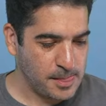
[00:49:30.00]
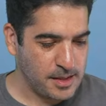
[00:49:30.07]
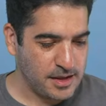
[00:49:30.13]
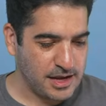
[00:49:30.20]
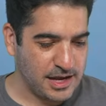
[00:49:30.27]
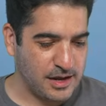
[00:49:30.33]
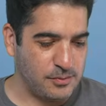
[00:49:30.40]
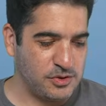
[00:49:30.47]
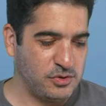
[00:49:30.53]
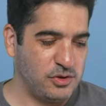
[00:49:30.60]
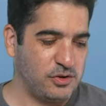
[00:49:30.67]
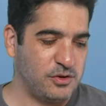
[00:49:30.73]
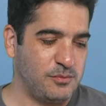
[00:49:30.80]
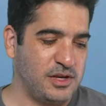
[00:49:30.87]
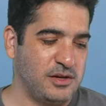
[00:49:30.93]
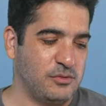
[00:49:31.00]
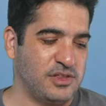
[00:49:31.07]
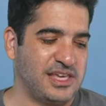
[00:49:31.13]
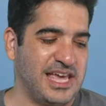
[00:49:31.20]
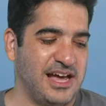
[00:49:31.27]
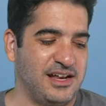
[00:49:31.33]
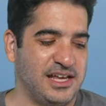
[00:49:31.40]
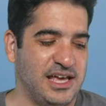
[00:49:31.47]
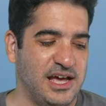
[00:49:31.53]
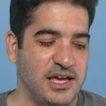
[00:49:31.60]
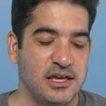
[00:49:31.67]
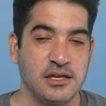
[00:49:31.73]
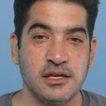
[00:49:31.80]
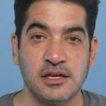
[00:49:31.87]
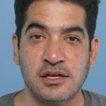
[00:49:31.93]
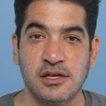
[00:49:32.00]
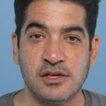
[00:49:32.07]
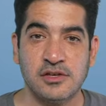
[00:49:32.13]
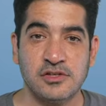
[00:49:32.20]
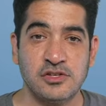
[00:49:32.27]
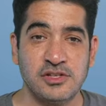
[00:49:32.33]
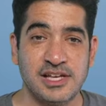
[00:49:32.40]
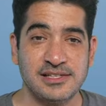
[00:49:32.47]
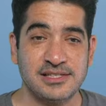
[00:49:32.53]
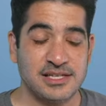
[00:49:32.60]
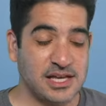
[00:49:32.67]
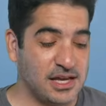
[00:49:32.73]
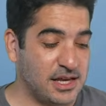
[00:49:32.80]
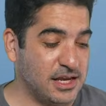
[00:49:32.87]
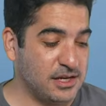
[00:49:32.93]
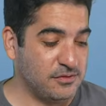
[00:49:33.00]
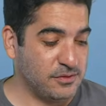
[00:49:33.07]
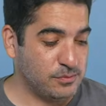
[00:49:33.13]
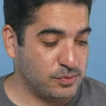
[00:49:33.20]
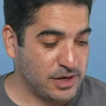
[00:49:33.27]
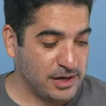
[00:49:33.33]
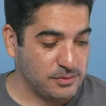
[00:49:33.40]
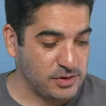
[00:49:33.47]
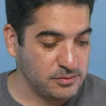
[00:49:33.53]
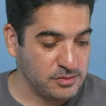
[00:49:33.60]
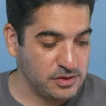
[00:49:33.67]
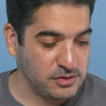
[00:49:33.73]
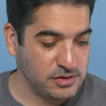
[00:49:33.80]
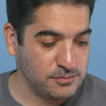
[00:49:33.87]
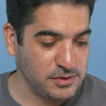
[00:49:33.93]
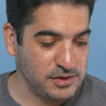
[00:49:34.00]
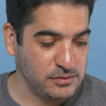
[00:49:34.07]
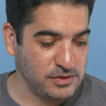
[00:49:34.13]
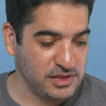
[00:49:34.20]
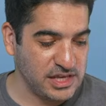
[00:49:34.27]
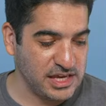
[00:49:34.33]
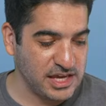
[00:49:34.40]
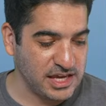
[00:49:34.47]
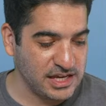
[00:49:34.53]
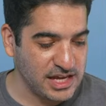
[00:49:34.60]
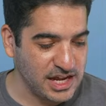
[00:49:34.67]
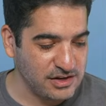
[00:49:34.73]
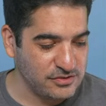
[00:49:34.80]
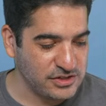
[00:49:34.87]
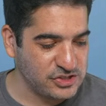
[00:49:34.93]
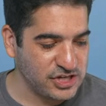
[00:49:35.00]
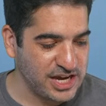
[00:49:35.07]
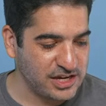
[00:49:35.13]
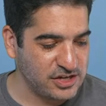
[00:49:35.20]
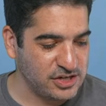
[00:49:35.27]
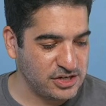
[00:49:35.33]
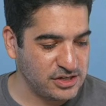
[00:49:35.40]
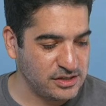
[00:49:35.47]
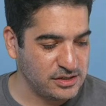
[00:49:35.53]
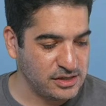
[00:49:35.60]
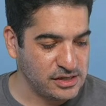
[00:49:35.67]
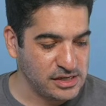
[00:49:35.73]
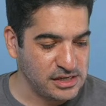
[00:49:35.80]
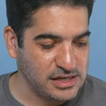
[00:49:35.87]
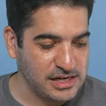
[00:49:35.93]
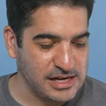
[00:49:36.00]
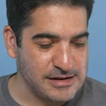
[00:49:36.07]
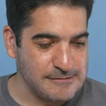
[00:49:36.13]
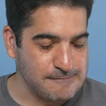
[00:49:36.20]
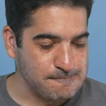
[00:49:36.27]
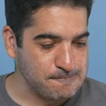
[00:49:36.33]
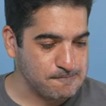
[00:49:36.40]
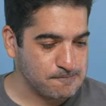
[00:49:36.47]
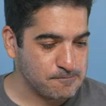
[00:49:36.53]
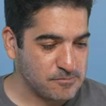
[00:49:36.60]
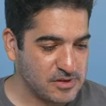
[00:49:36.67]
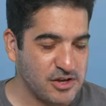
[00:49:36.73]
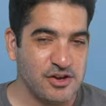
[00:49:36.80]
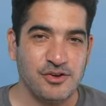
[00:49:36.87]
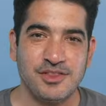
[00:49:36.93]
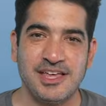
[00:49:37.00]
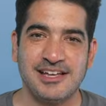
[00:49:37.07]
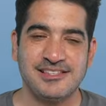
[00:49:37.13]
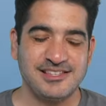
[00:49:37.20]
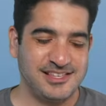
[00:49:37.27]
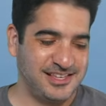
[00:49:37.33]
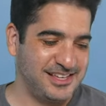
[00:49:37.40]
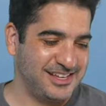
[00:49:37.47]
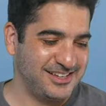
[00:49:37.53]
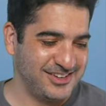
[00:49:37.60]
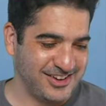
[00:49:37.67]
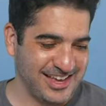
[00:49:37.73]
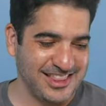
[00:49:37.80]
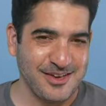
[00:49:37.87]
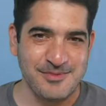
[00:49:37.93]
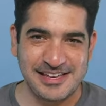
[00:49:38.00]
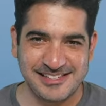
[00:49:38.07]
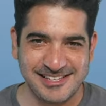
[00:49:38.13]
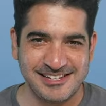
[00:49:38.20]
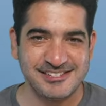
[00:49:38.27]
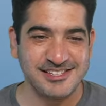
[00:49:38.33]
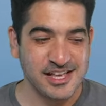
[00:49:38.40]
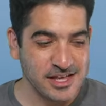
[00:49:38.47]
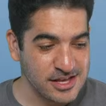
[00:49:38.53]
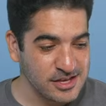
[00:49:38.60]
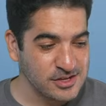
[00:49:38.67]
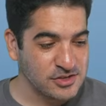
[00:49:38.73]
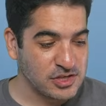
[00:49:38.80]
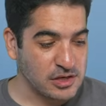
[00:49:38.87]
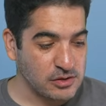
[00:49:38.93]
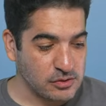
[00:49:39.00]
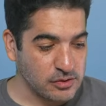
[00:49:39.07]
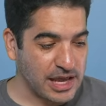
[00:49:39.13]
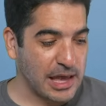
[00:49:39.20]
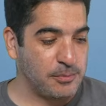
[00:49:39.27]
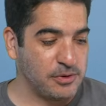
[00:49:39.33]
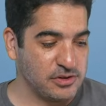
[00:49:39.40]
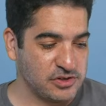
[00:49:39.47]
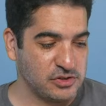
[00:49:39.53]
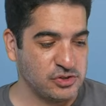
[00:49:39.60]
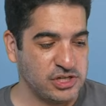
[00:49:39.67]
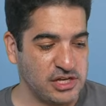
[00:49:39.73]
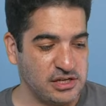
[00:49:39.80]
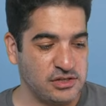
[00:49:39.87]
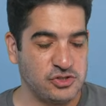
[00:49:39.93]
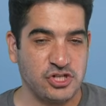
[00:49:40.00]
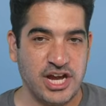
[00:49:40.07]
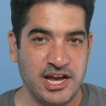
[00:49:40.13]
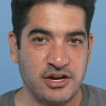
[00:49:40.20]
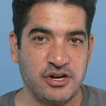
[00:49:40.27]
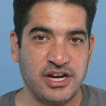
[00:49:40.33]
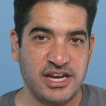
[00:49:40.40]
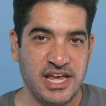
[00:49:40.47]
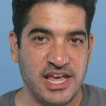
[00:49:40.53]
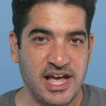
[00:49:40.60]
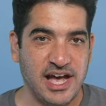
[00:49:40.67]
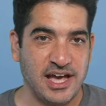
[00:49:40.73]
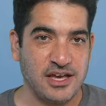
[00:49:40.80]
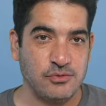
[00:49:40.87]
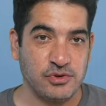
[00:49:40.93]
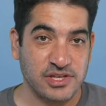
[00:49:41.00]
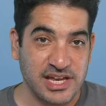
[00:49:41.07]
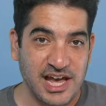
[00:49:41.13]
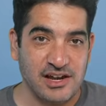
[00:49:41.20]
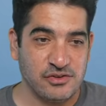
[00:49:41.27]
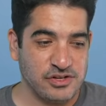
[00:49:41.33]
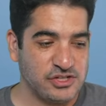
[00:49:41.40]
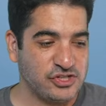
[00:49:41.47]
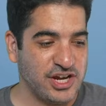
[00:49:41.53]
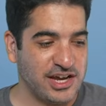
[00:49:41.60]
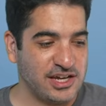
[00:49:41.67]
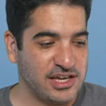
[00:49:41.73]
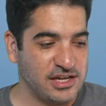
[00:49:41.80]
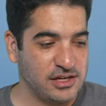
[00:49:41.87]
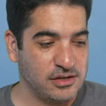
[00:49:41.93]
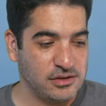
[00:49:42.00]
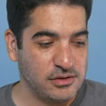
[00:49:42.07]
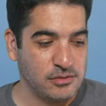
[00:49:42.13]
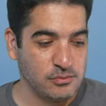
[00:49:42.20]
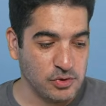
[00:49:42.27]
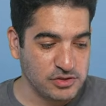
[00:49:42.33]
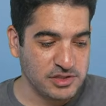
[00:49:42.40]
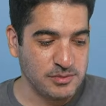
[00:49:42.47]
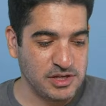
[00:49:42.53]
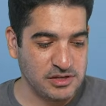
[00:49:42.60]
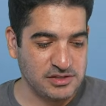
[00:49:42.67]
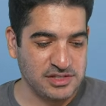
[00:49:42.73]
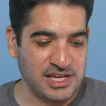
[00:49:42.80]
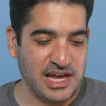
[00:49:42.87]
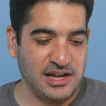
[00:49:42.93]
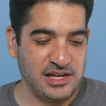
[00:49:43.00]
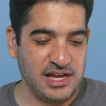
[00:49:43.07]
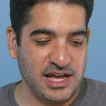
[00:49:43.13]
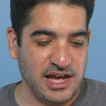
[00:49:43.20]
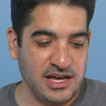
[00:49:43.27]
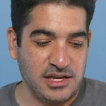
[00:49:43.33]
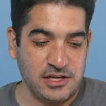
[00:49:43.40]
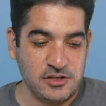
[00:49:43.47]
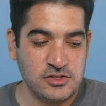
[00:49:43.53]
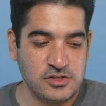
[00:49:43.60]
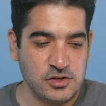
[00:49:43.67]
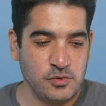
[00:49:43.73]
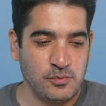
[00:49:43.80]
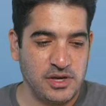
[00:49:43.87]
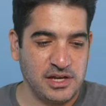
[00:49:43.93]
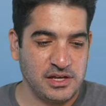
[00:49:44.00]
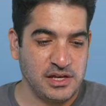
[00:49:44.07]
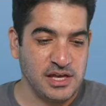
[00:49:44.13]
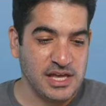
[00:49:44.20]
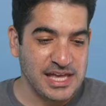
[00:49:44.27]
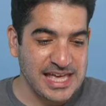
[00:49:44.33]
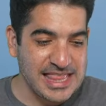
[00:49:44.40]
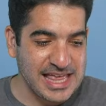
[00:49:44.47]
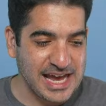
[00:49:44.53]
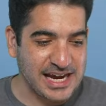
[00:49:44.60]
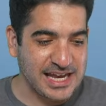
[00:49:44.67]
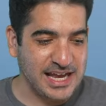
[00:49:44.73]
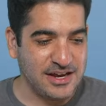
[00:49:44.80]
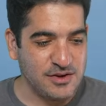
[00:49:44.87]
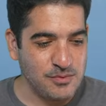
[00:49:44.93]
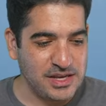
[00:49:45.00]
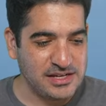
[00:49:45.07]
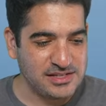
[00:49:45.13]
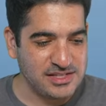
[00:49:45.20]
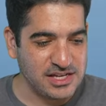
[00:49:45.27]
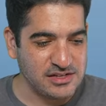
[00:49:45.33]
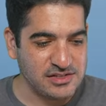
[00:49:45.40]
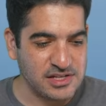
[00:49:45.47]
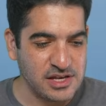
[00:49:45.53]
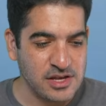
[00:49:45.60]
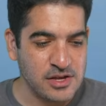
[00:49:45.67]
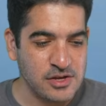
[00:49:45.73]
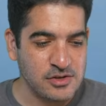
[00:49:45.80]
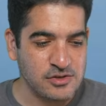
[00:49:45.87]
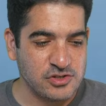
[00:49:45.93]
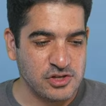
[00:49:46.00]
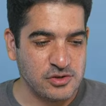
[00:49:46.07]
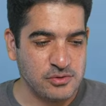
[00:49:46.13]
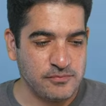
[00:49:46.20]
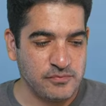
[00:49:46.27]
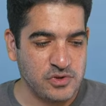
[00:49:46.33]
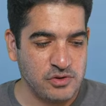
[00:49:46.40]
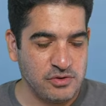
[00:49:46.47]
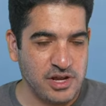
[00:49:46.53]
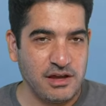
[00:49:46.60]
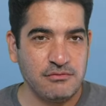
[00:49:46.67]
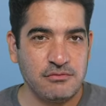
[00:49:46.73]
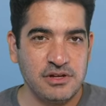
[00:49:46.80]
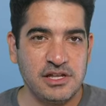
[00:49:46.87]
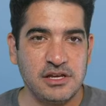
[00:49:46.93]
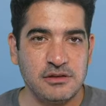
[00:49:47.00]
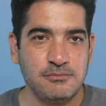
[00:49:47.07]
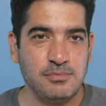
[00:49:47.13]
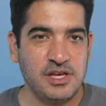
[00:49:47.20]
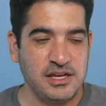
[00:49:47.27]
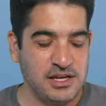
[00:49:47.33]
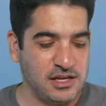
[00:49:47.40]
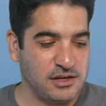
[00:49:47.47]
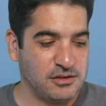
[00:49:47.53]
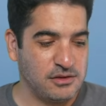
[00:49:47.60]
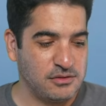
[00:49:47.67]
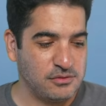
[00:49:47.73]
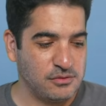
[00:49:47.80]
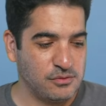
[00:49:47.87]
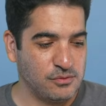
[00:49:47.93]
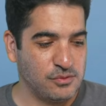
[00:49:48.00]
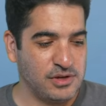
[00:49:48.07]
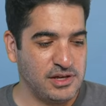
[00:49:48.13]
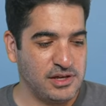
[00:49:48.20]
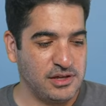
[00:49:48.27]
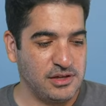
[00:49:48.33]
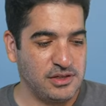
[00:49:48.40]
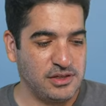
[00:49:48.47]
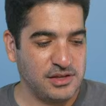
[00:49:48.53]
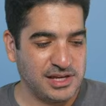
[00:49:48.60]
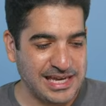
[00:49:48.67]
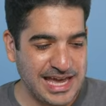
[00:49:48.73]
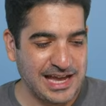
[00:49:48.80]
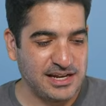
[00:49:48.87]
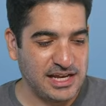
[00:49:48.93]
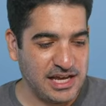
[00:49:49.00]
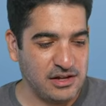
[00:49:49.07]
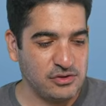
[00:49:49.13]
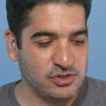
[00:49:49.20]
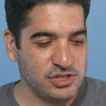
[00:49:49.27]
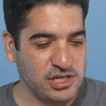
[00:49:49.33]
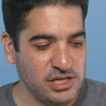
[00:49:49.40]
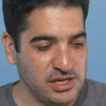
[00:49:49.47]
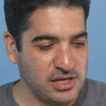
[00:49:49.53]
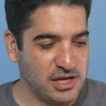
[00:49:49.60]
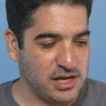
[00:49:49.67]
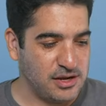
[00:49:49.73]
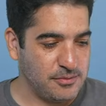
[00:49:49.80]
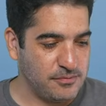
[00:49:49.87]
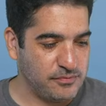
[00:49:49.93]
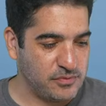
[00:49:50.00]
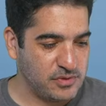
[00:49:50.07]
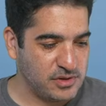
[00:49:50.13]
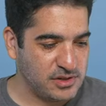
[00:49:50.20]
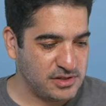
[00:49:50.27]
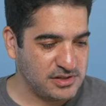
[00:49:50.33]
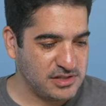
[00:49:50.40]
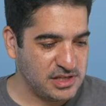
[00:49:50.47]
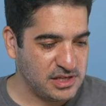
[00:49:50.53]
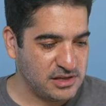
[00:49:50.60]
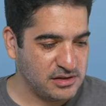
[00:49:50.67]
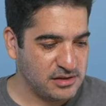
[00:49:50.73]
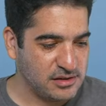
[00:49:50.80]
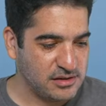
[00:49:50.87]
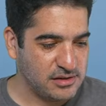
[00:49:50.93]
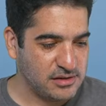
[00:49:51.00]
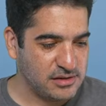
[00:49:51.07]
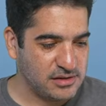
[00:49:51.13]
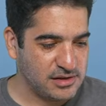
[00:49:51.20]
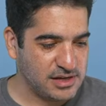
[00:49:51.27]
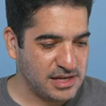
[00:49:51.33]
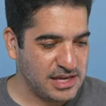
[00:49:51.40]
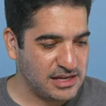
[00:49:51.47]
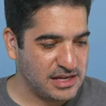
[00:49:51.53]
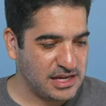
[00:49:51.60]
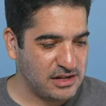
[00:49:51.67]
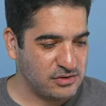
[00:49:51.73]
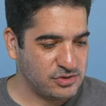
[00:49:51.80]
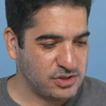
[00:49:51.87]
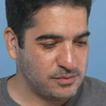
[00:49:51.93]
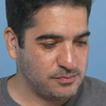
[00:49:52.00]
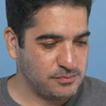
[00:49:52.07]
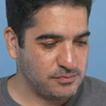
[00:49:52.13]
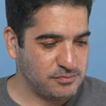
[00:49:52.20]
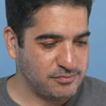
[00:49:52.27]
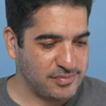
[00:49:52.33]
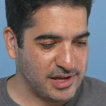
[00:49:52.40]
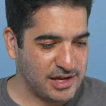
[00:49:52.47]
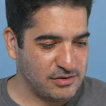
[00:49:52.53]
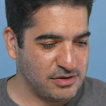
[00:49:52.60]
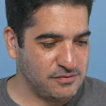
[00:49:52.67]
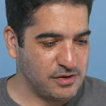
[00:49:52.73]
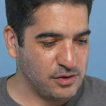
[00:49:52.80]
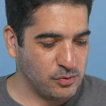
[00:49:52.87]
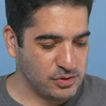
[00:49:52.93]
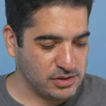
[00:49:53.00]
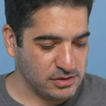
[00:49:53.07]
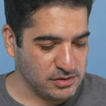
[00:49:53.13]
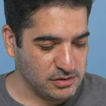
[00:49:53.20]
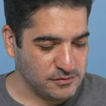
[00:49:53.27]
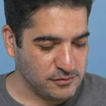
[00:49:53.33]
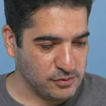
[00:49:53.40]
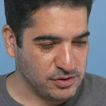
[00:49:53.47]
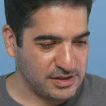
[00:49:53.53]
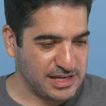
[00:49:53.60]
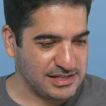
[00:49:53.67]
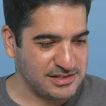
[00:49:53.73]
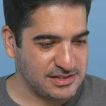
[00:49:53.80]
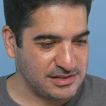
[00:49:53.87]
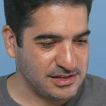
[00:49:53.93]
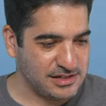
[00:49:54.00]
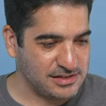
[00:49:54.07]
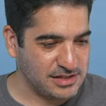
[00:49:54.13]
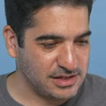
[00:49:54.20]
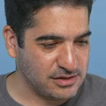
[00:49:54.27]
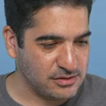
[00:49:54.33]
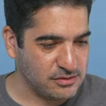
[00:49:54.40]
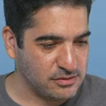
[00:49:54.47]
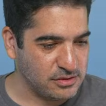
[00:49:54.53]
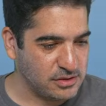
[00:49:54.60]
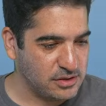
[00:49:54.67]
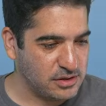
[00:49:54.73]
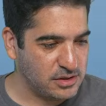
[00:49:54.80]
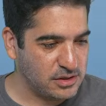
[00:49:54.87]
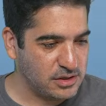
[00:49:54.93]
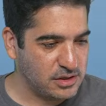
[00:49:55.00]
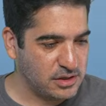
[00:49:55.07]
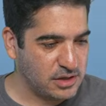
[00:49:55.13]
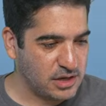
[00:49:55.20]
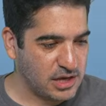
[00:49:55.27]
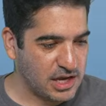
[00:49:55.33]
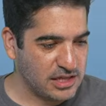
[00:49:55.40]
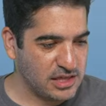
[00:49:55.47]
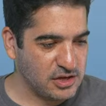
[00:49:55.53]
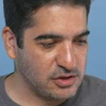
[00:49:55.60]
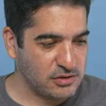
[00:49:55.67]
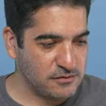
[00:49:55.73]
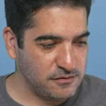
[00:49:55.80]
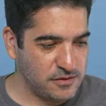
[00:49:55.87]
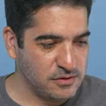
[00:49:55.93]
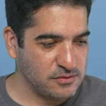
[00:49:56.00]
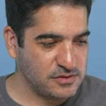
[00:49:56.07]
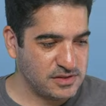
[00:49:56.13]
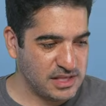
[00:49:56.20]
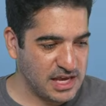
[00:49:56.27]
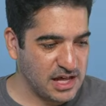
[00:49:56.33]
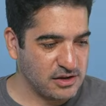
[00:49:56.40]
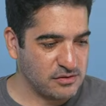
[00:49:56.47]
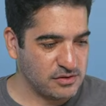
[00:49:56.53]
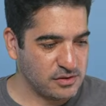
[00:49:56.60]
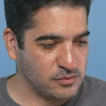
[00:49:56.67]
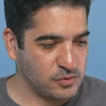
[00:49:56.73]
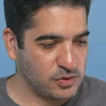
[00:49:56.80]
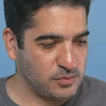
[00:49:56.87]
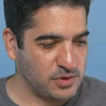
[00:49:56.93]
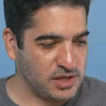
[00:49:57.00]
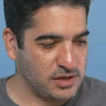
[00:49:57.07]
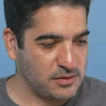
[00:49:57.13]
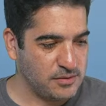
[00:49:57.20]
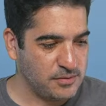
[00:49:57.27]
But 2, you're competing with Cal AI. So that's kind of a problem. You compare it with AI calorie tracker. Oh, that's okay. That makes sense. So Apple associated tracker and AI with calorie tracking, mostly because Cal AI is so big, and that kind of makes sense. So you're not really competing with cat allergy. Let's see, cat allergy. I don't even know what to look for. That's how I think confused the algorithm would be.